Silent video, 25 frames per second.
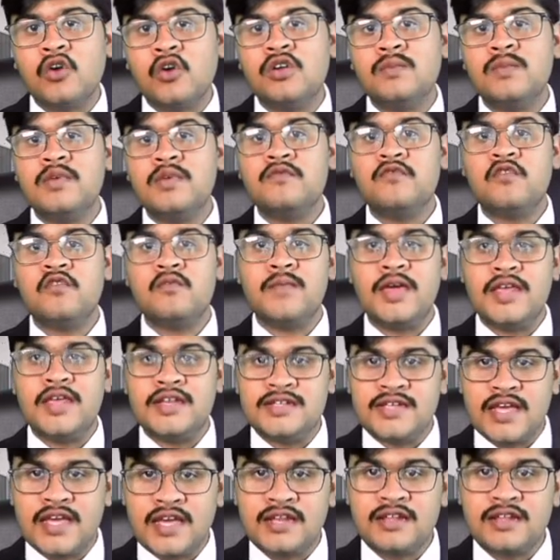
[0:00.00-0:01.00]
for
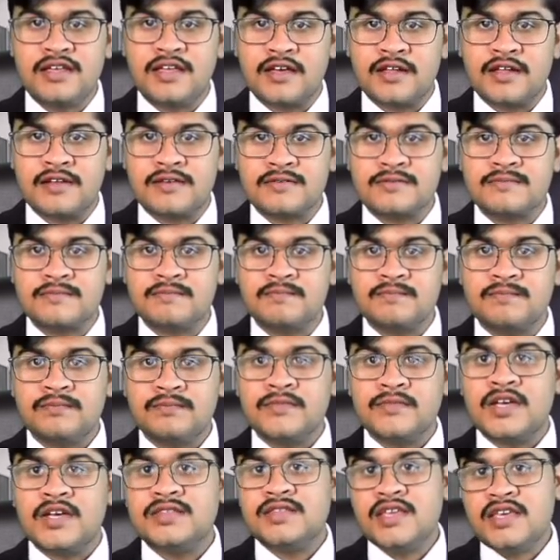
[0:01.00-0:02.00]
maintaining it.
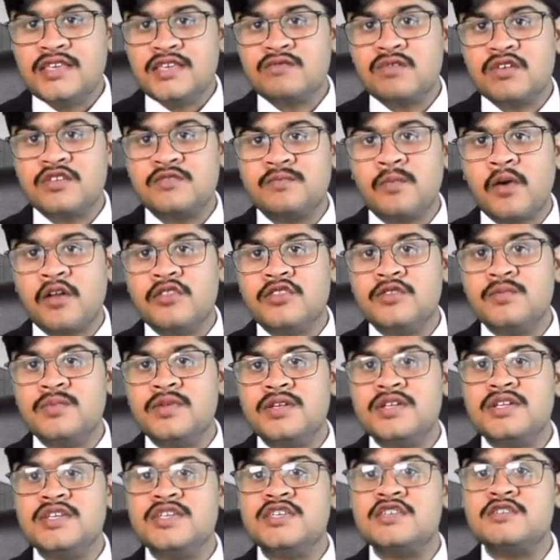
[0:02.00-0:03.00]
These
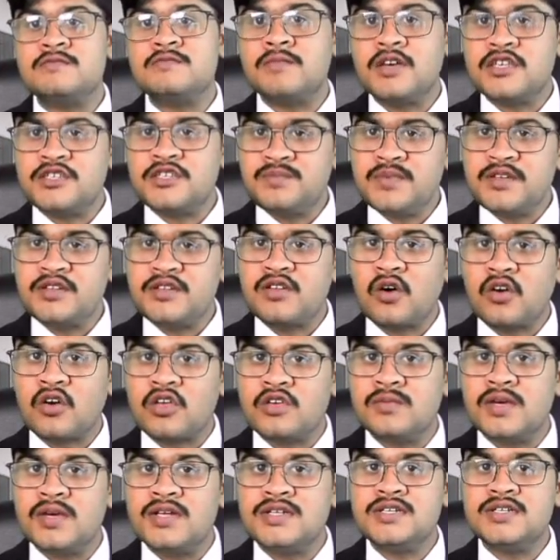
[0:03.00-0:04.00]
responsibilities must be
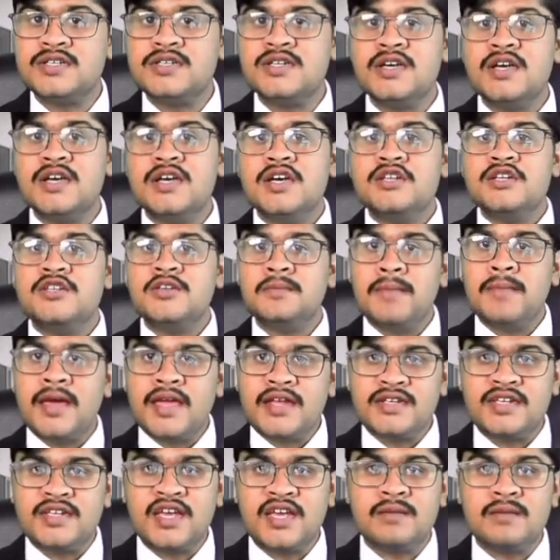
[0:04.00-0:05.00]
documented to
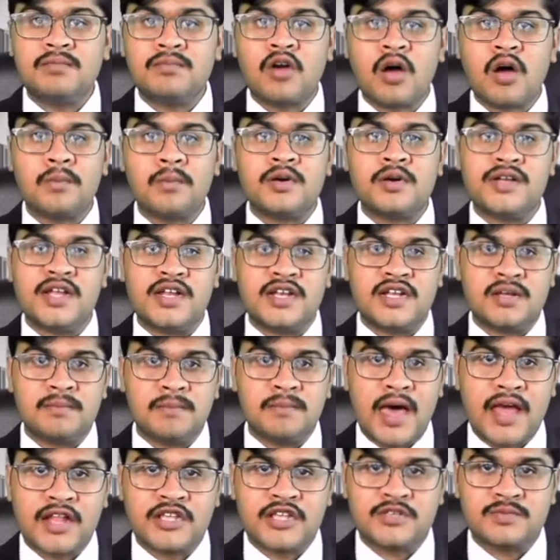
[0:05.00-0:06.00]
maintain proper data
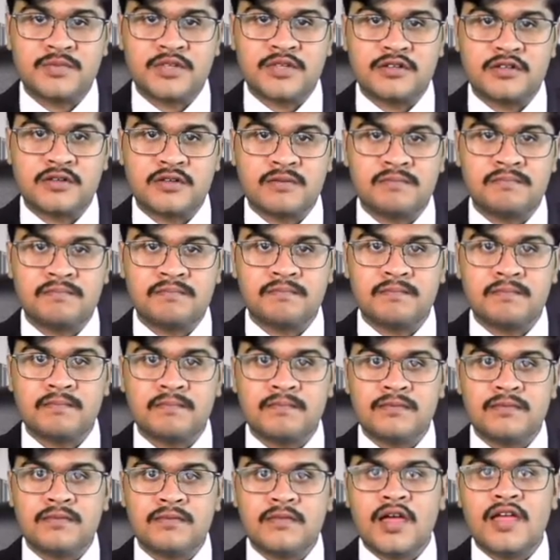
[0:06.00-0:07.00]
management.
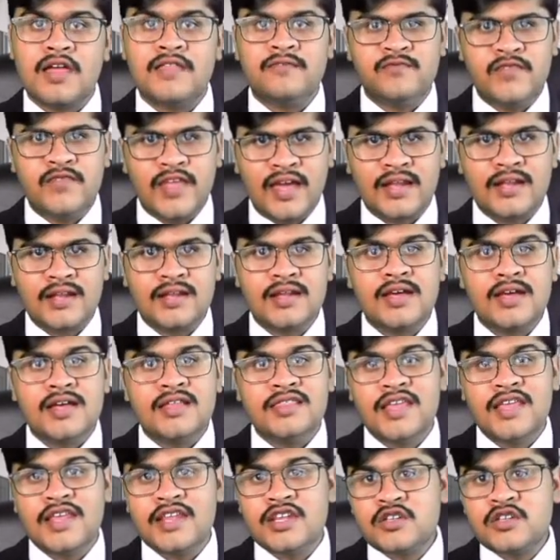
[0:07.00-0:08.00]
Then they
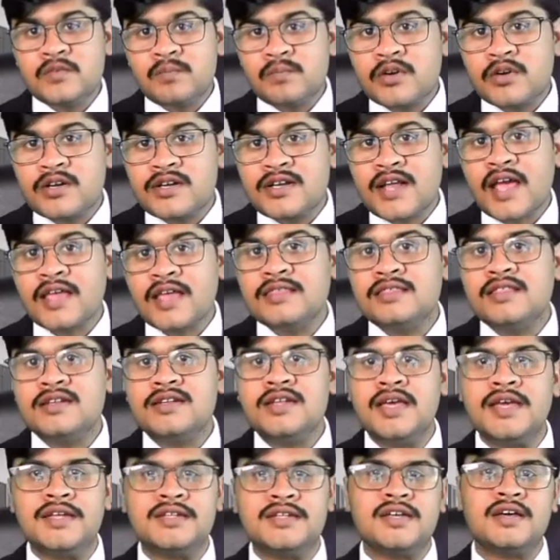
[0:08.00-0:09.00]
need to protect the
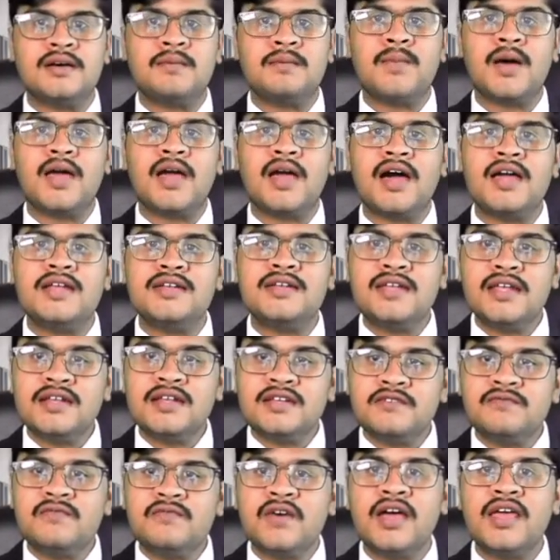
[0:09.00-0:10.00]
data by
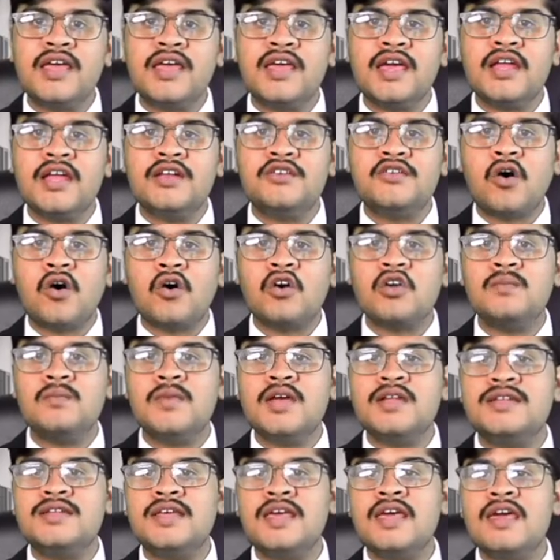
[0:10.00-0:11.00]
identifying and
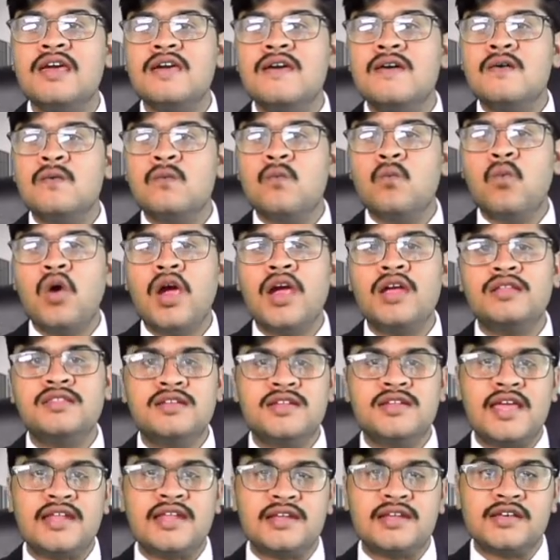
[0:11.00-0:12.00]
documenting where the
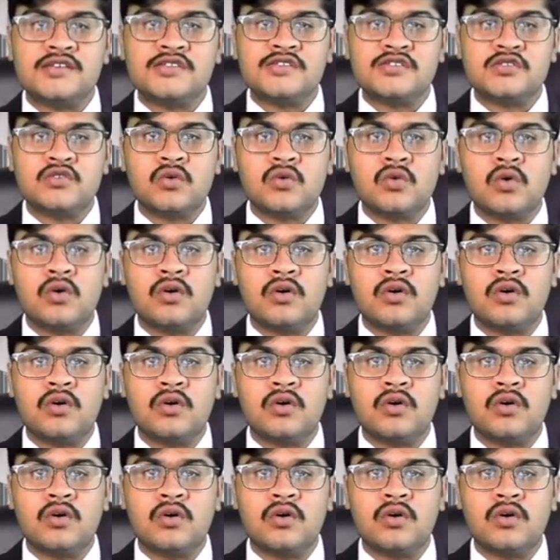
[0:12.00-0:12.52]
data is stored,